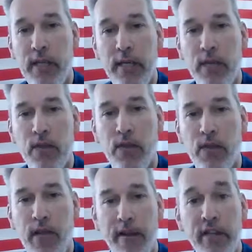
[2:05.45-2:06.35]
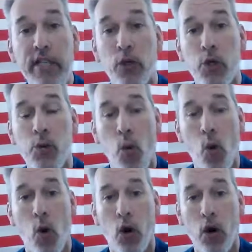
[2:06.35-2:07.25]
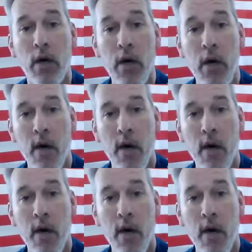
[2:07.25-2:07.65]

the 7 Years' War